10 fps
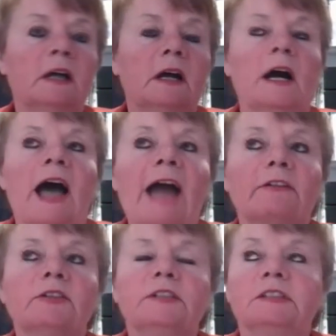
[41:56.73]

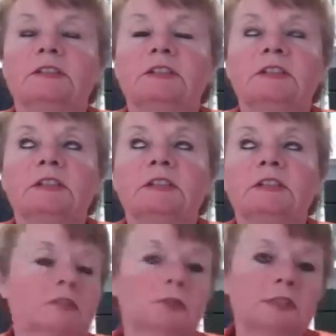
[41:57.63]
aggregate
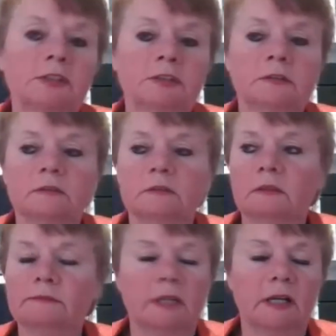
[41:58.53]
to a
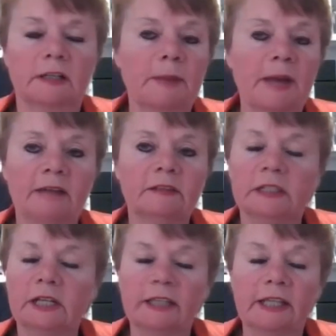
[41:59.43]
certain capacity,
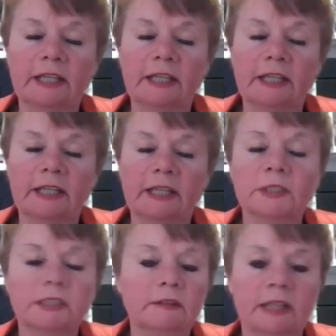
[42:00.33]
and I can't remember what it is.